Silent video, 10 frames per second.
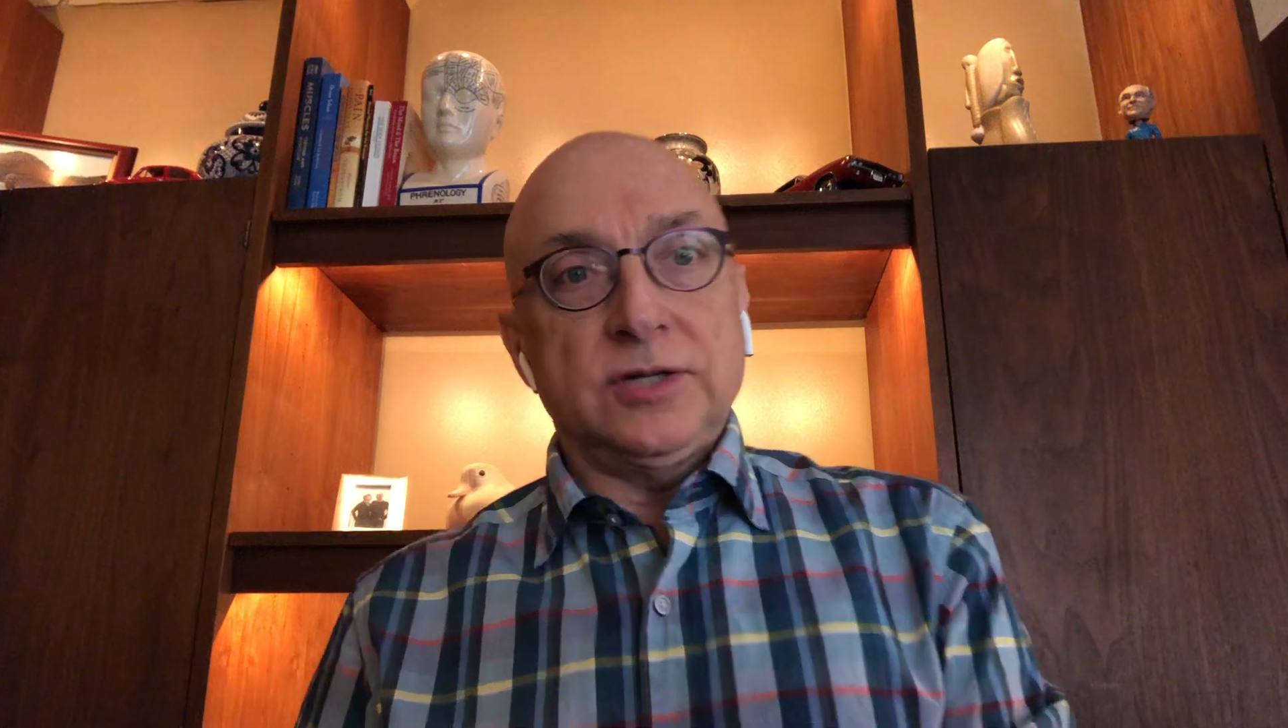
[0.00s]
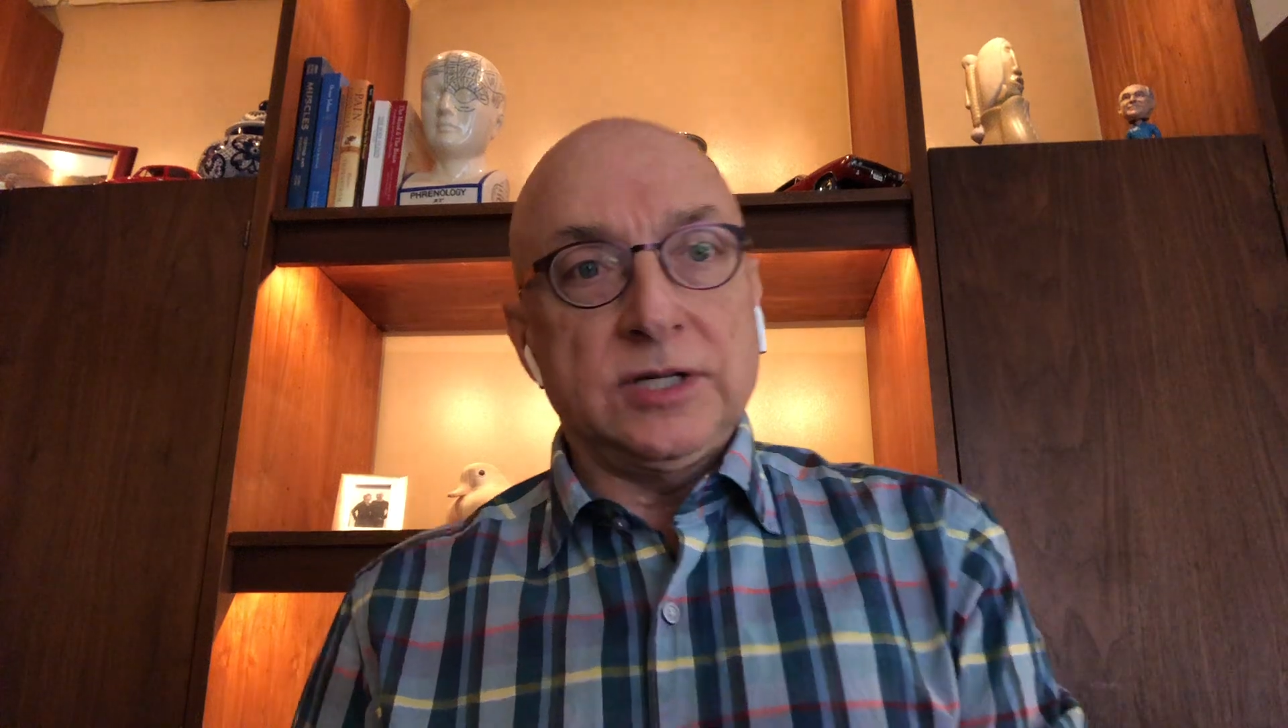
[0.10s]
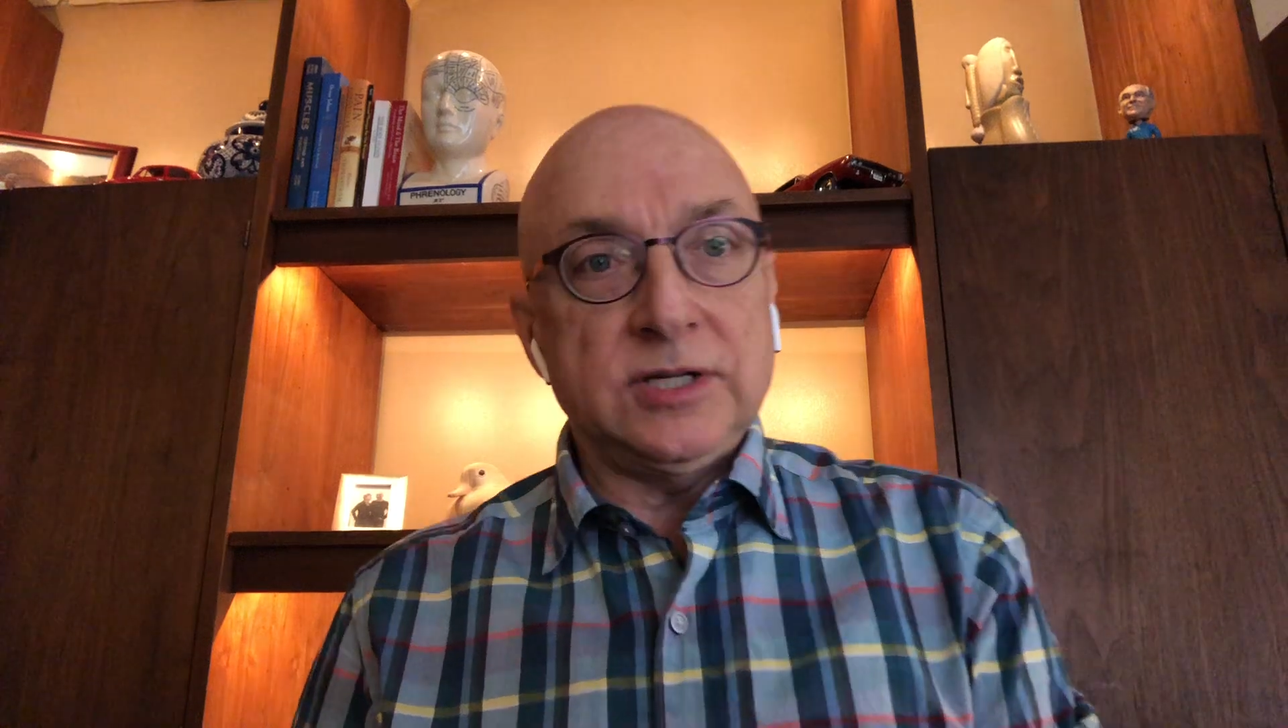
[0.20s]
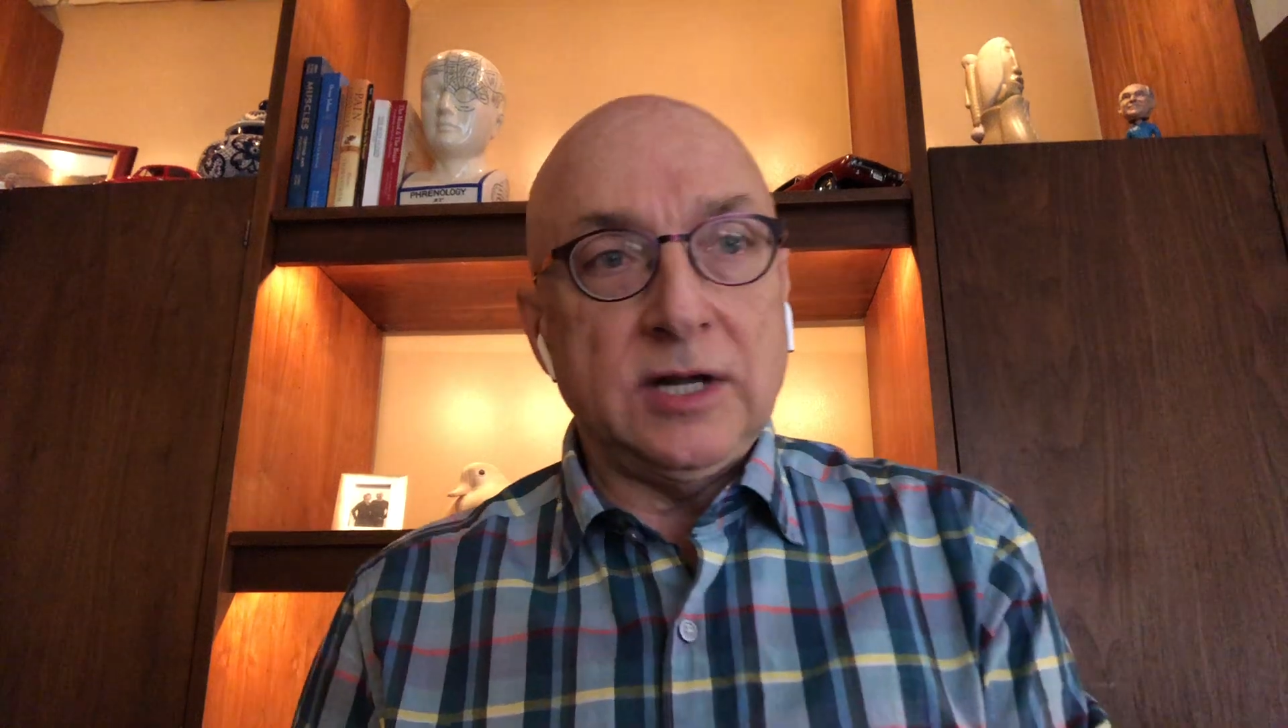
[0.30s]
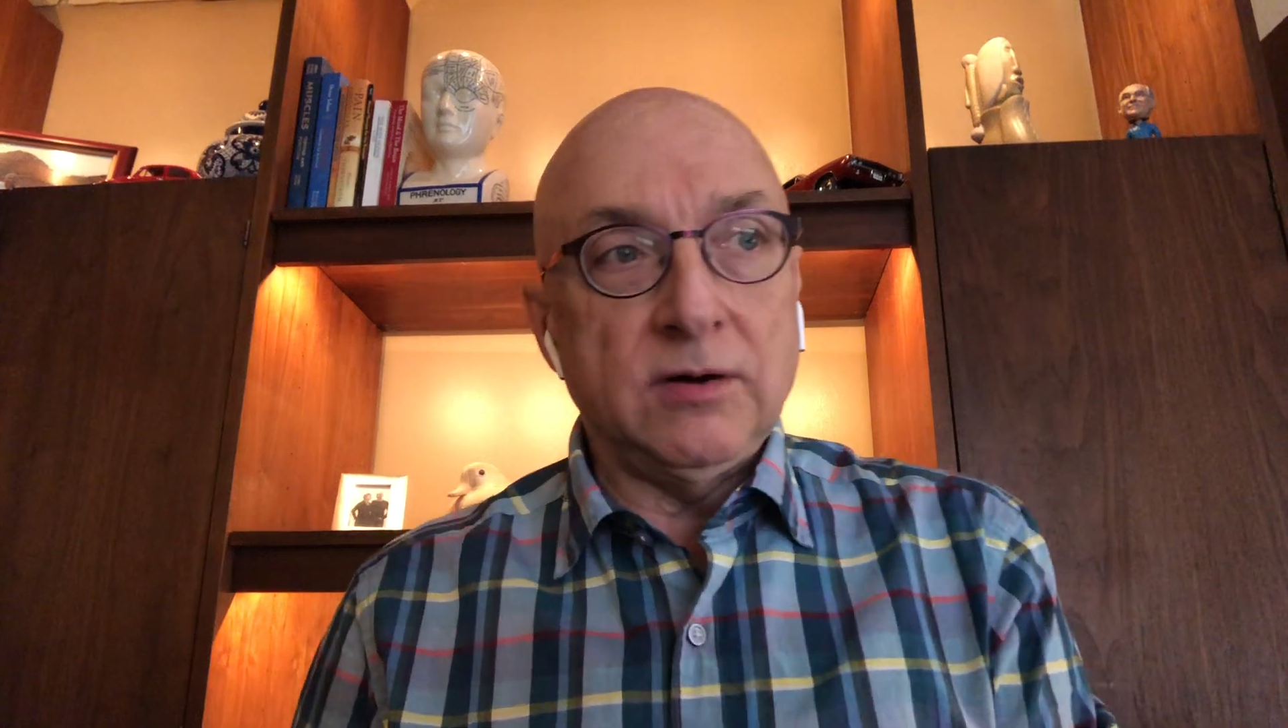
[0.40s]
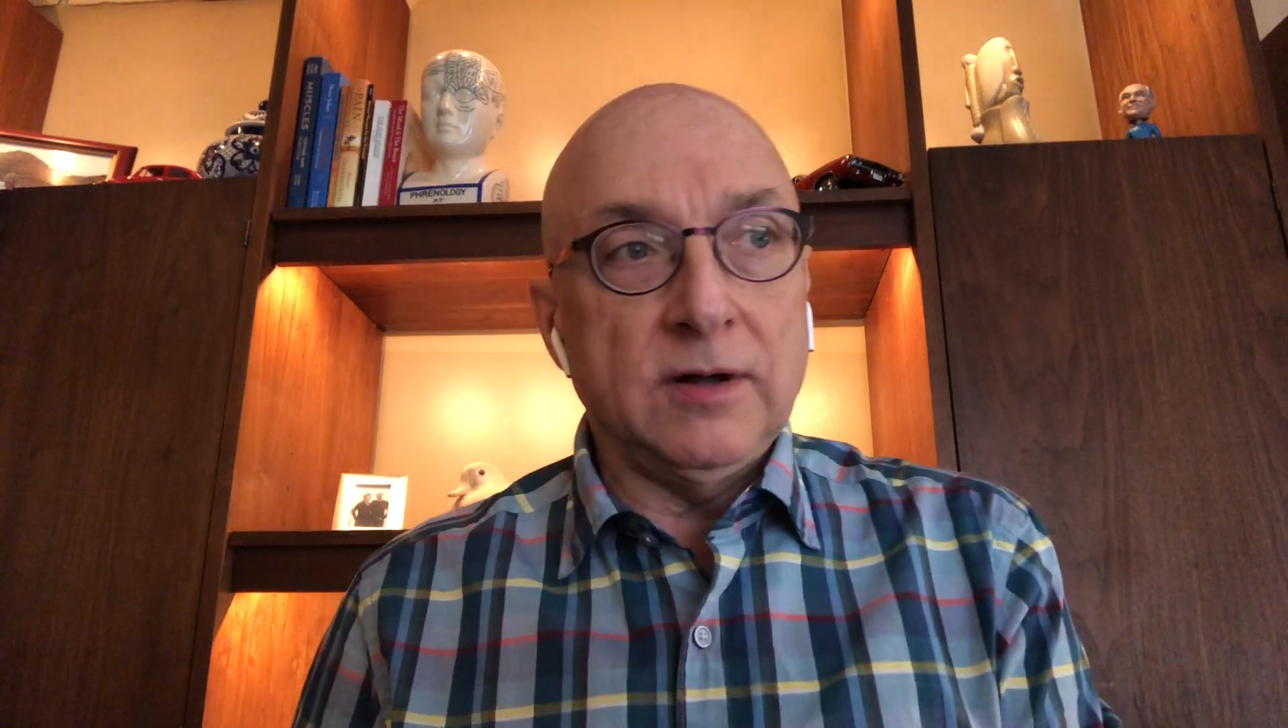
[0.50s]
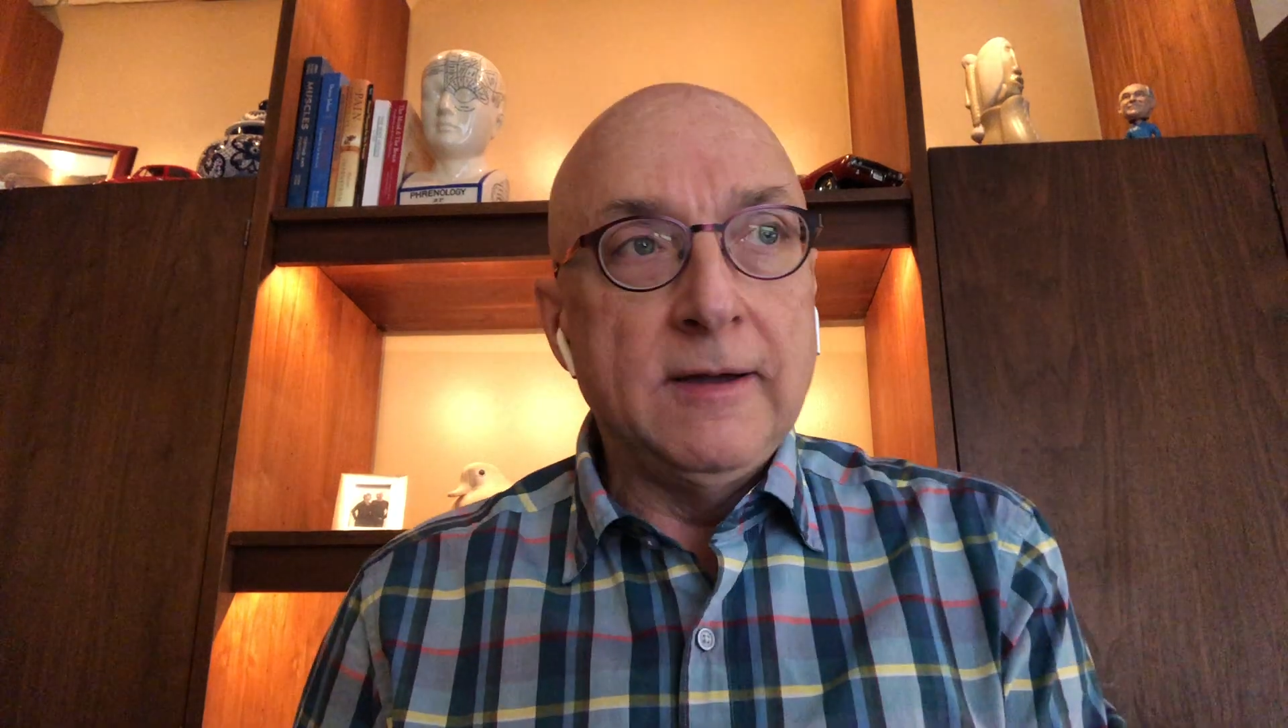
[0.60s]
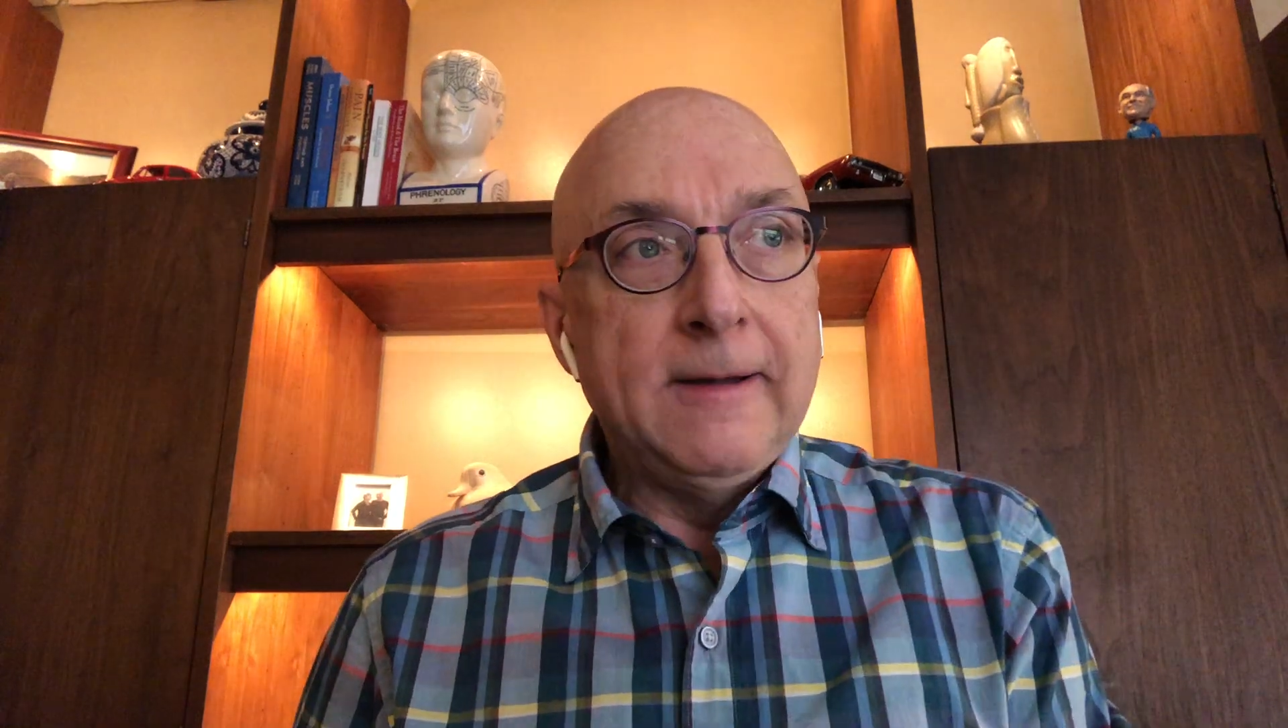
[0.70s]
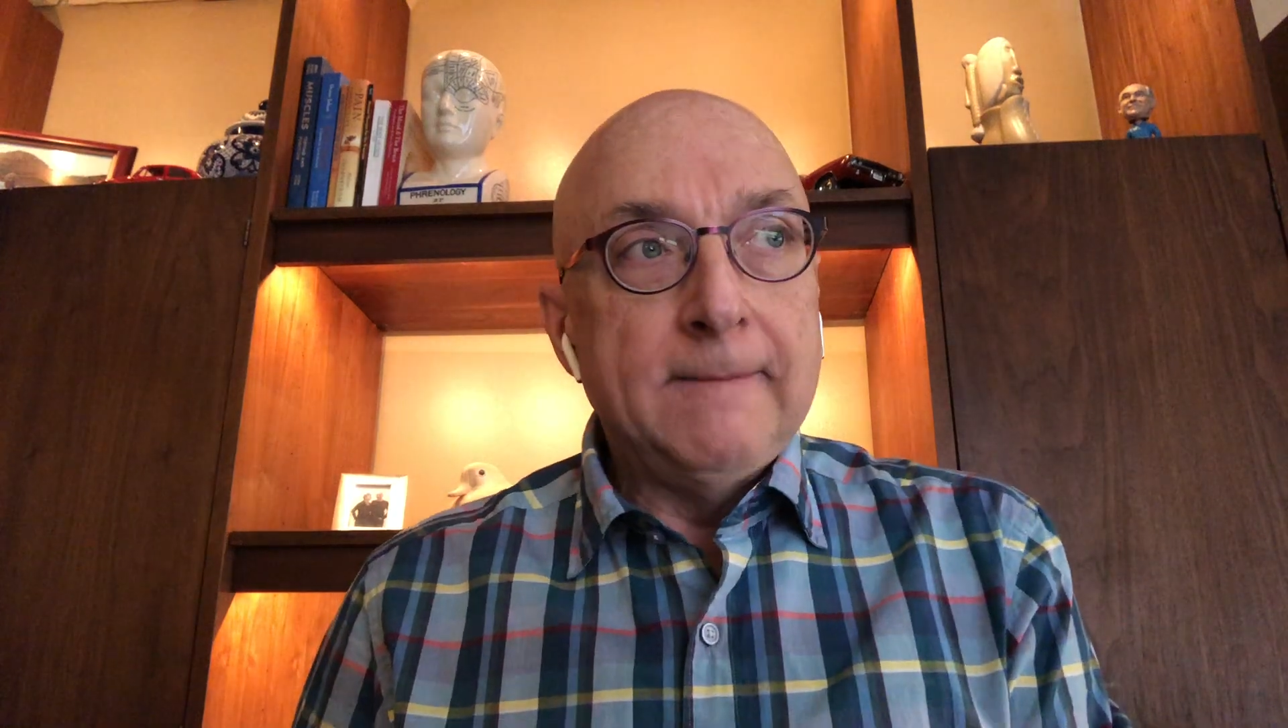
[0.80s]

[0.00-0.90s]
etc.,